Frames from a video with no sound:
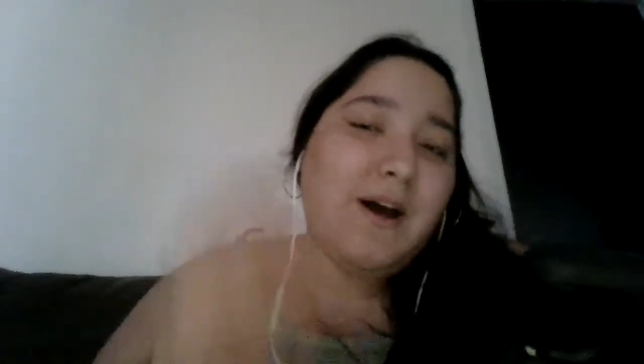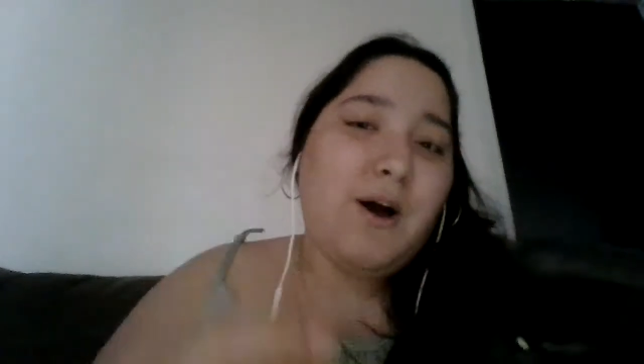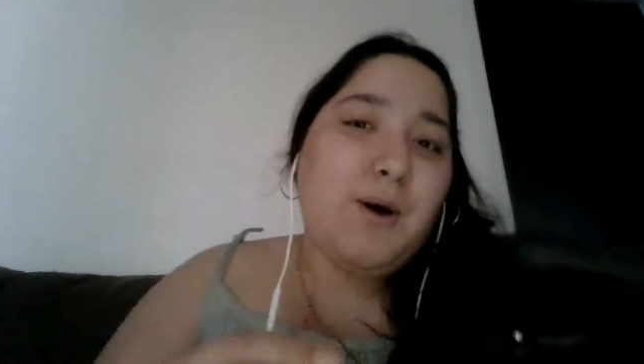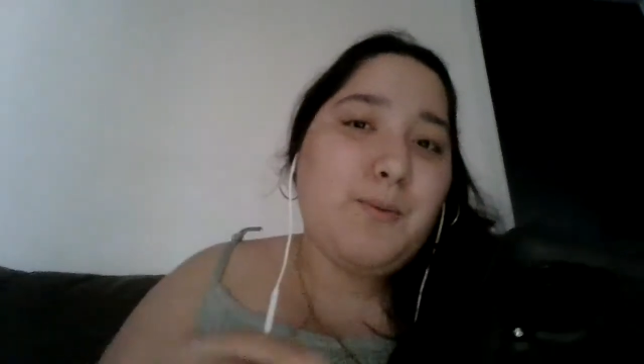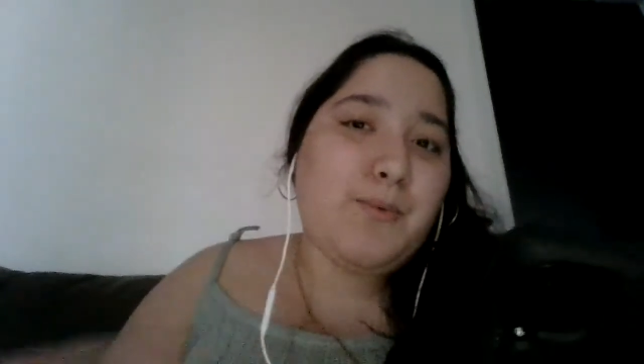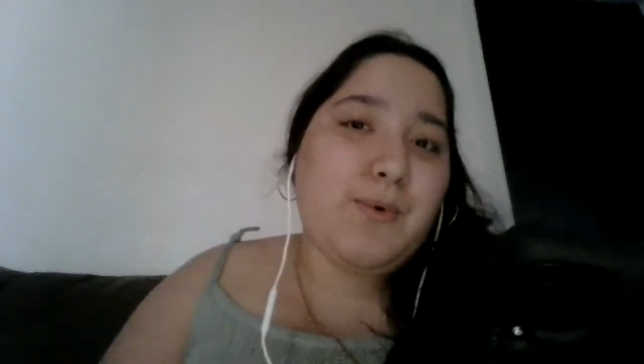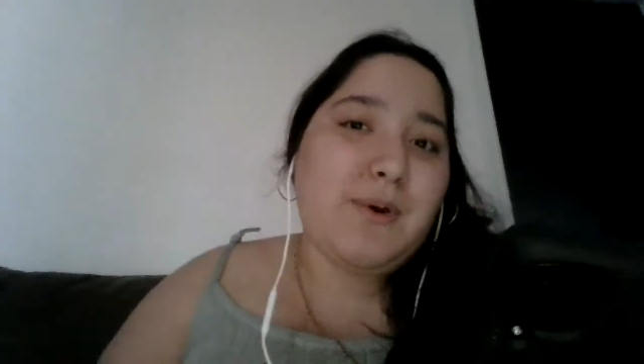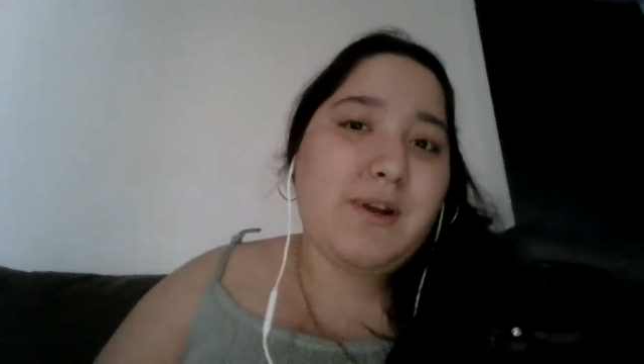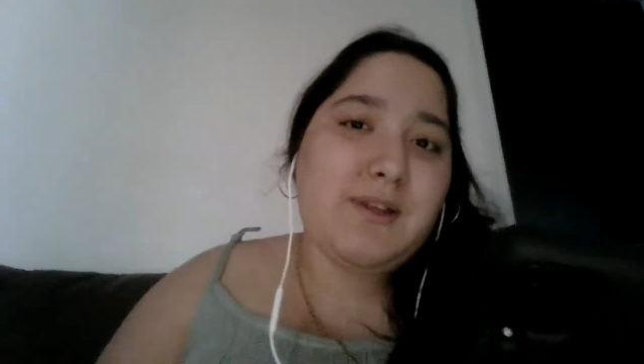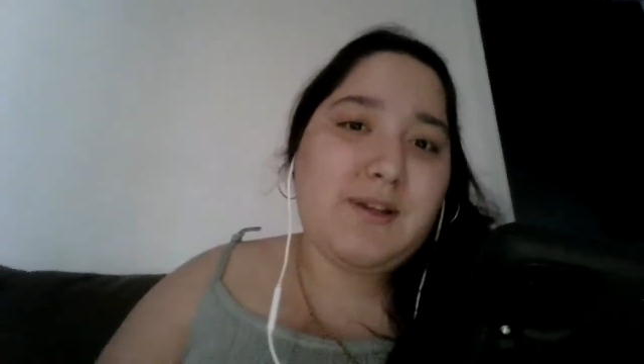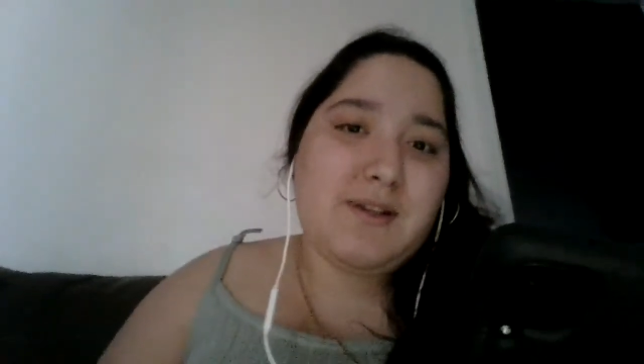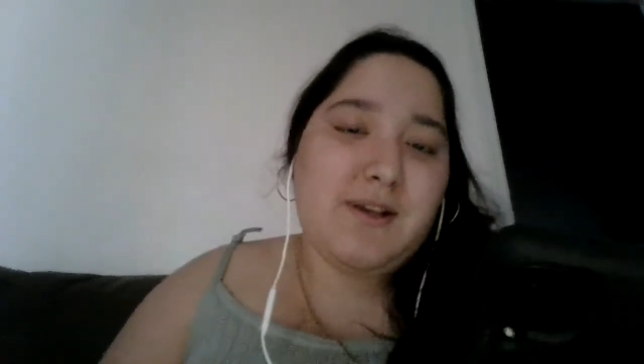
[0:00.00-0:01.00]
help with
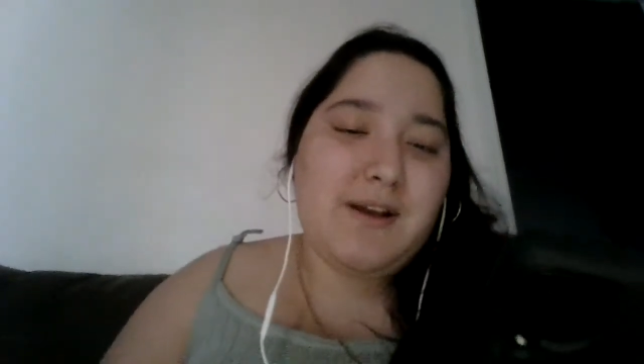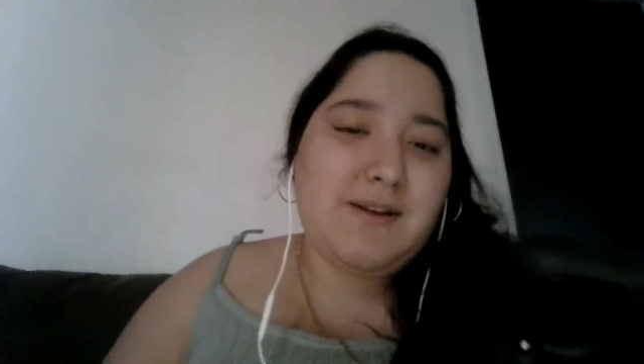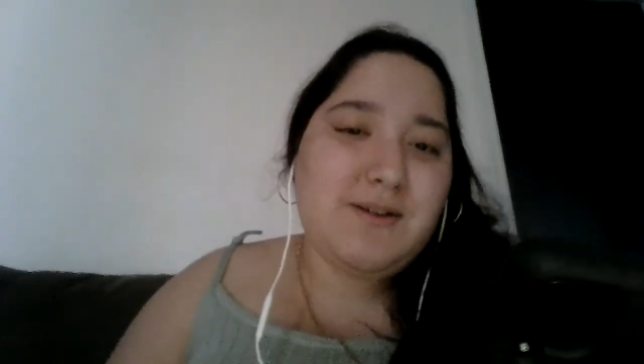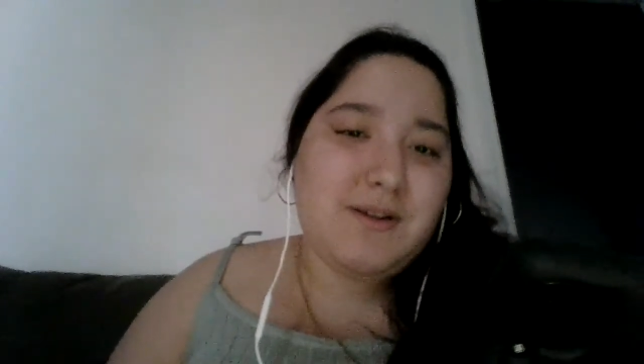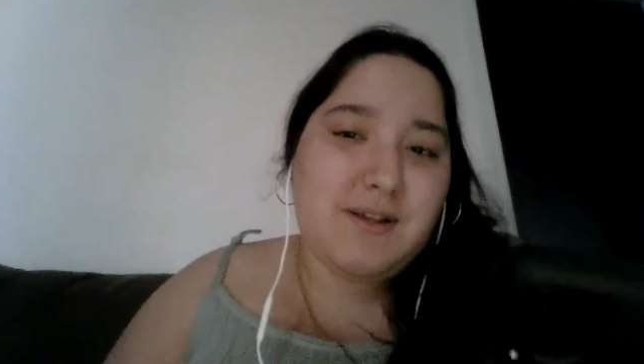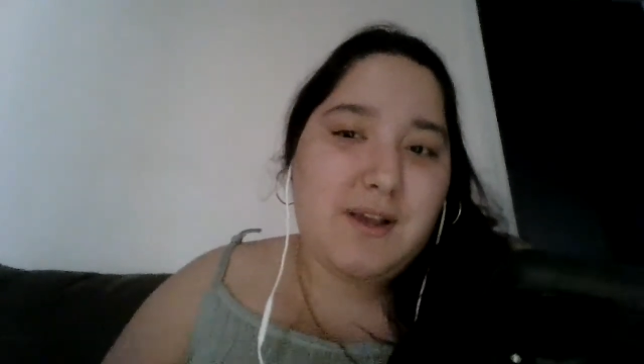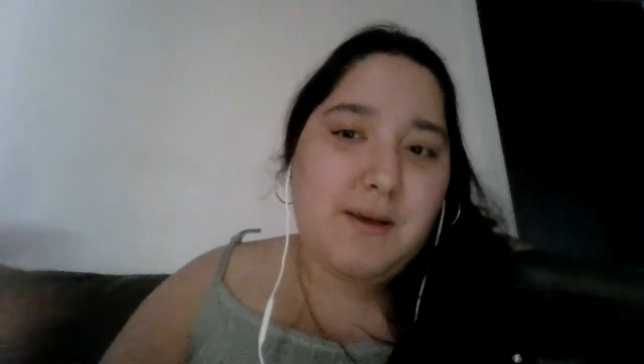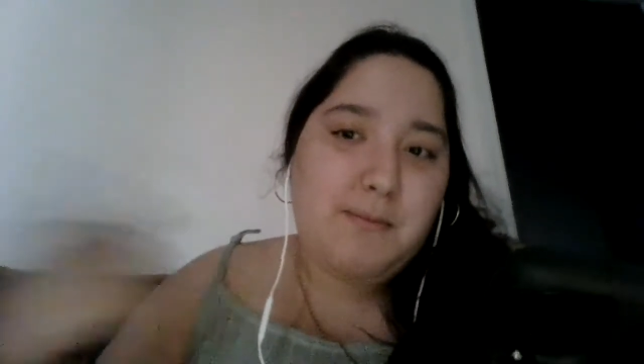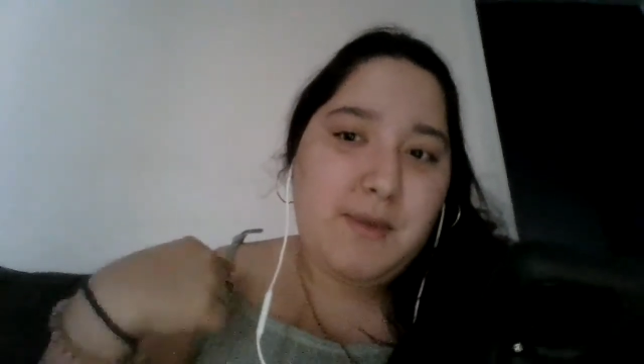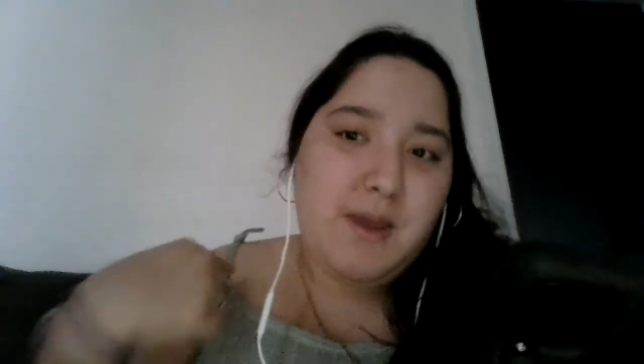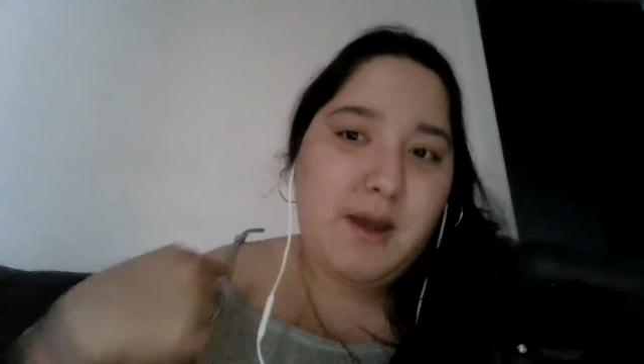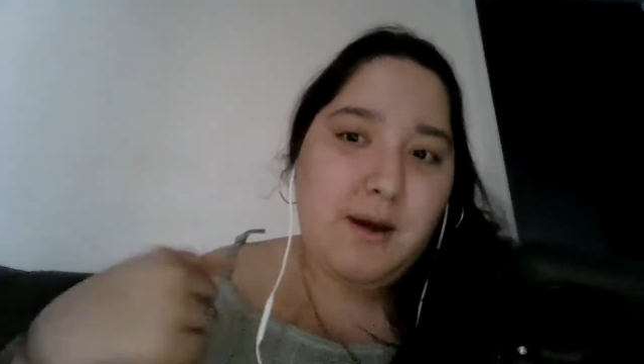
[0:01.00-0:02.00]
the design, just hit
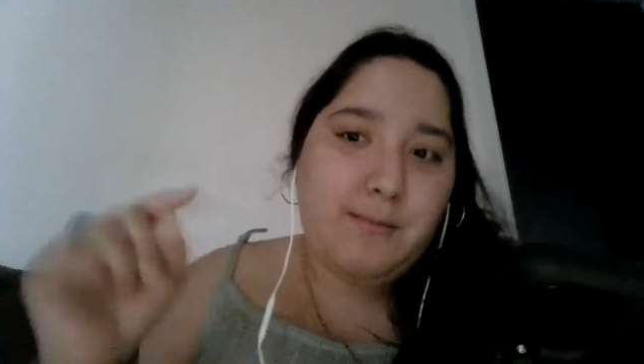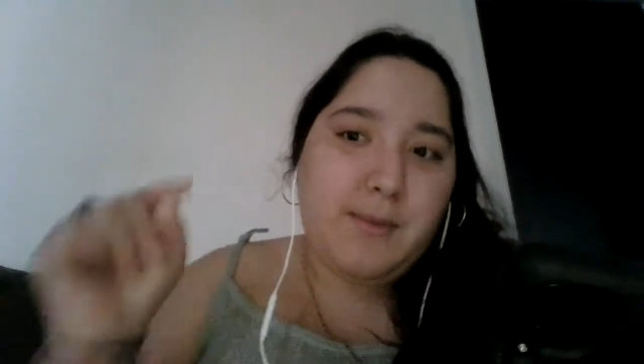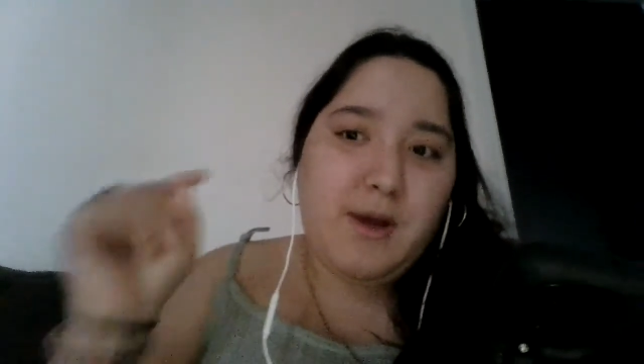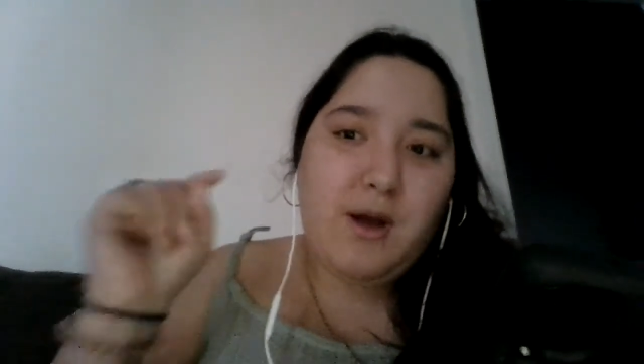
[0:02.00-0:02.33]
me up